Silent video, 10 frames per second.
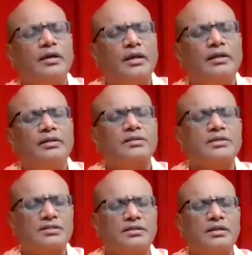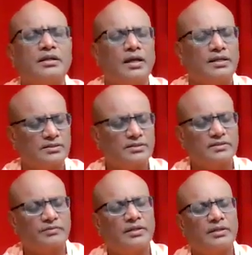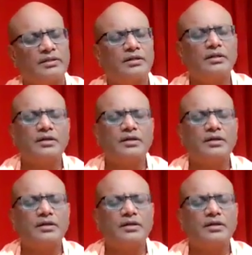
in the succeeding classes when the